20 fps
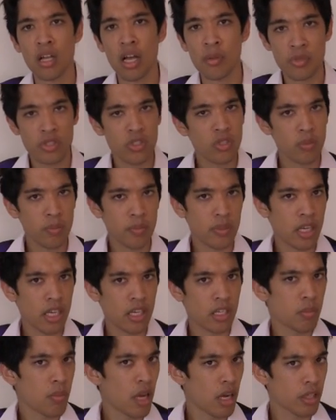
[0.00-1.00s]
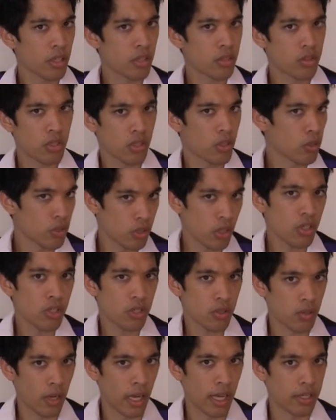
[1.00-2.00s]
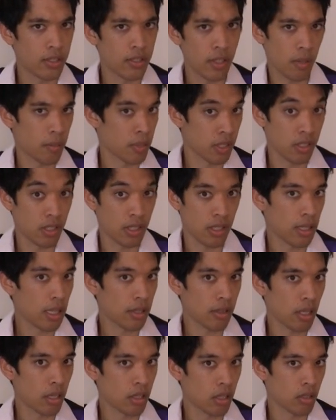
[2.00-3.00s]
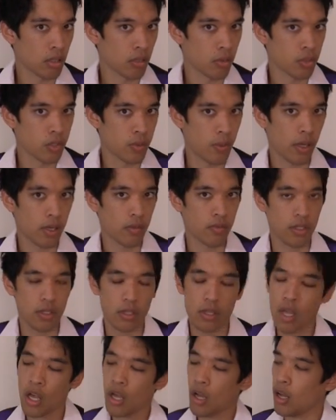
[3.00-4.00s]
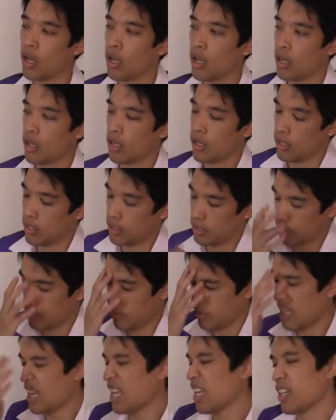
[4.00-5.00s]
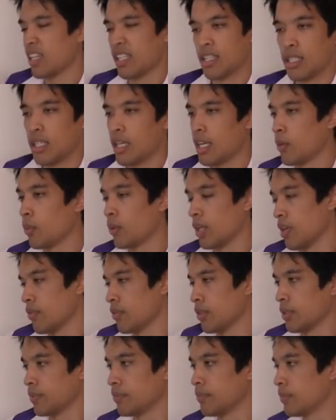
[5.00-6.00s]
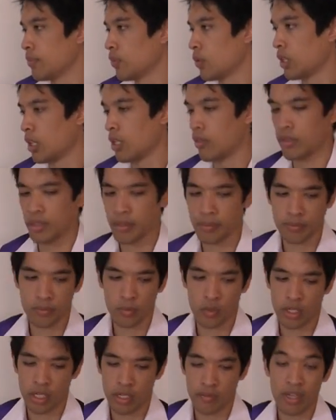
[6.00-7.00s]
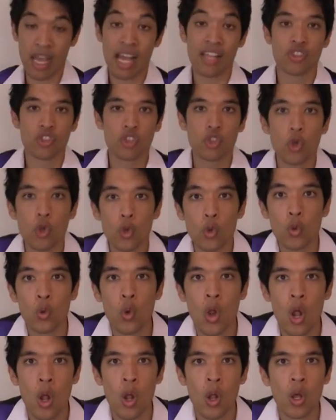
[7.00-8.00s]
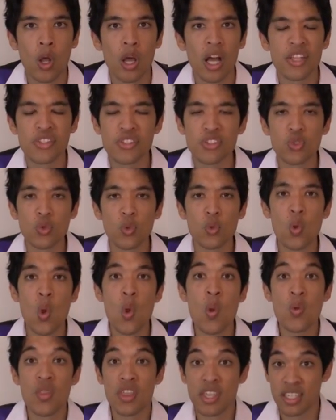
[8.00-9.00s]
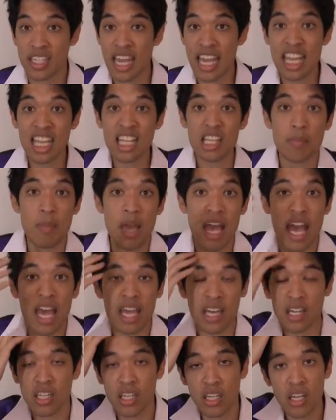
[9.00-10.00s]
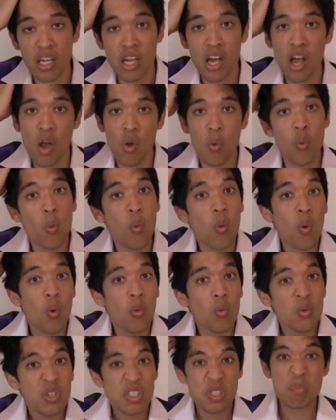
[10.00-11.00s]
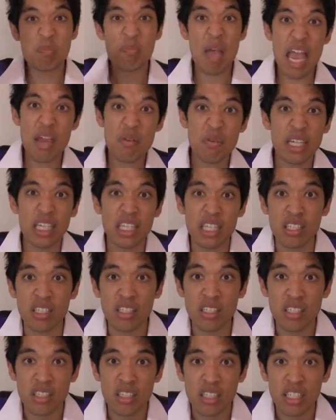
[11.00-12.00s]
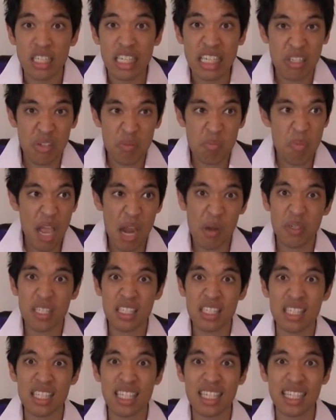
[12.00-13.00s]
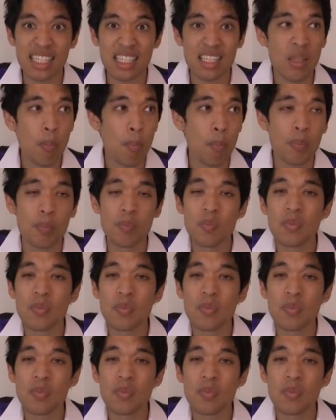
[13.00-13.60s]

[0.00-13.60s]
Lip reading: still getting married to your daughter, right? That was part of the... Yeah, whatever. And so the tailor man was married. He got married to the